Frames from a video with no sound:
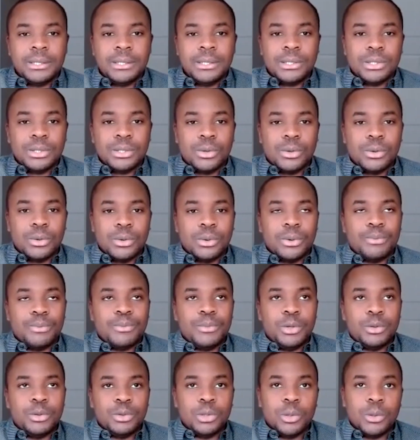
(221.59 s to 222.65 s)
So
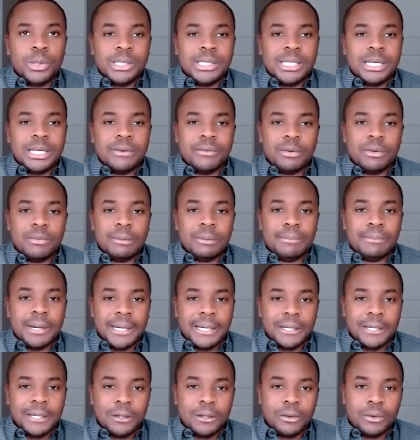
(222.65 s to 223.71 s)
you'll notice that from the
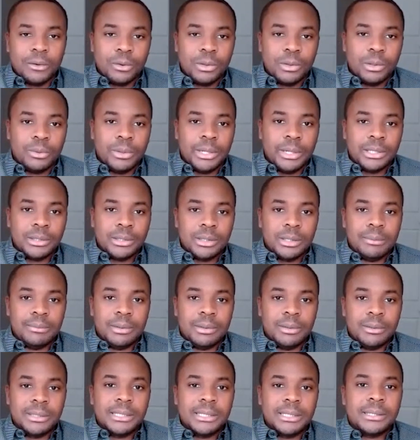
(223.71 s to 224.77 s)
parking lot all the way into the
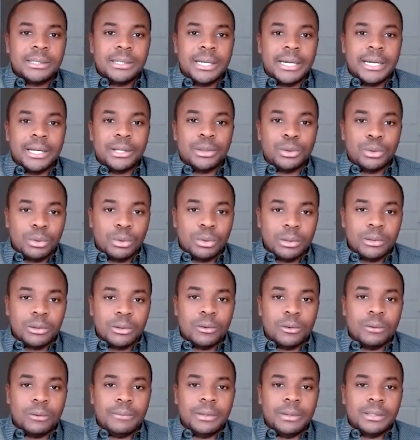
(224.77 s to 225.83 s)
building and throughout the
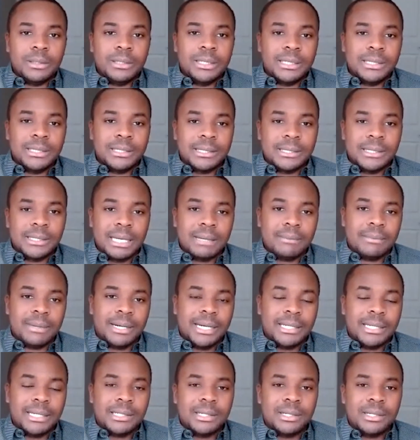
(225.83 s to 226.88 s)
whole building is the same
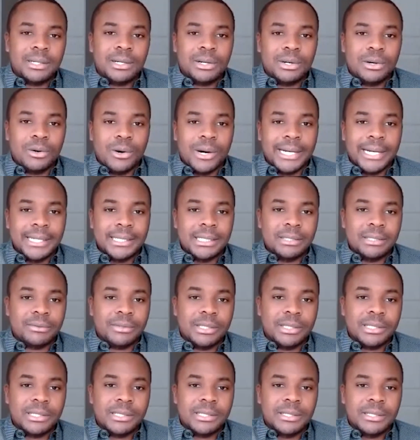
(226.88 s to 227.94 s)
height, no height
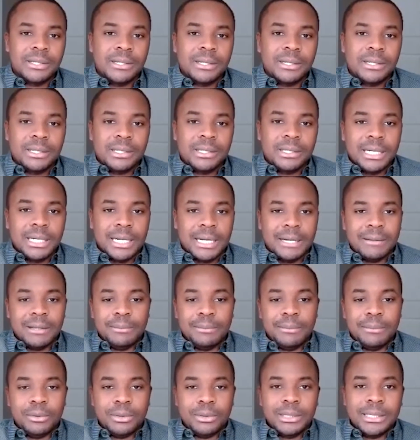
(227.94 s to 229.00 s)
difference.
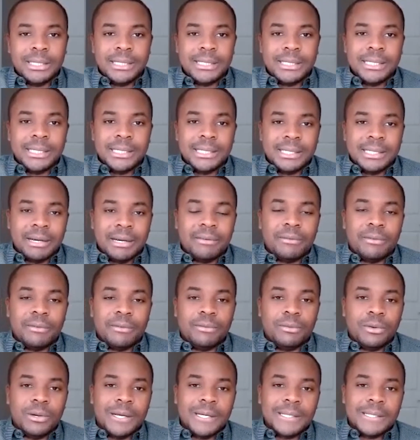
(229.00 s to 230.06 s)
The building is designed for
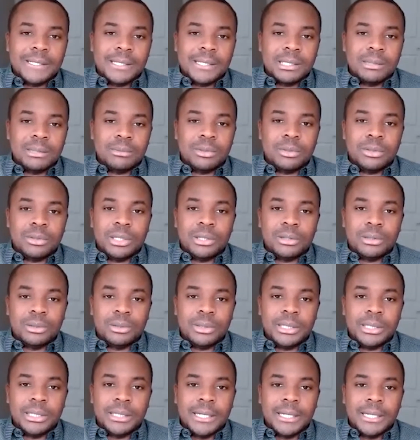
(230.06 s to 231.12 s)
full accessible,
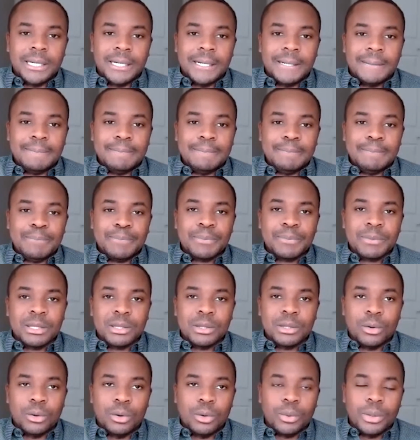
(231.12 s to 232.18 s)
including
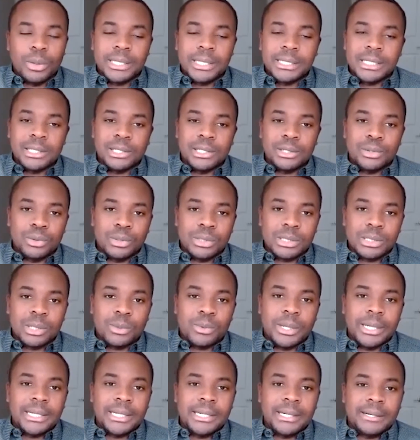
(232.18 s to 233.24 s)
the hallways and the doors are
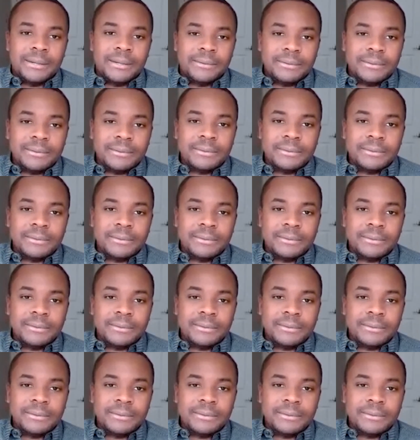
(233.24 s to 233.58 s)
wide enough.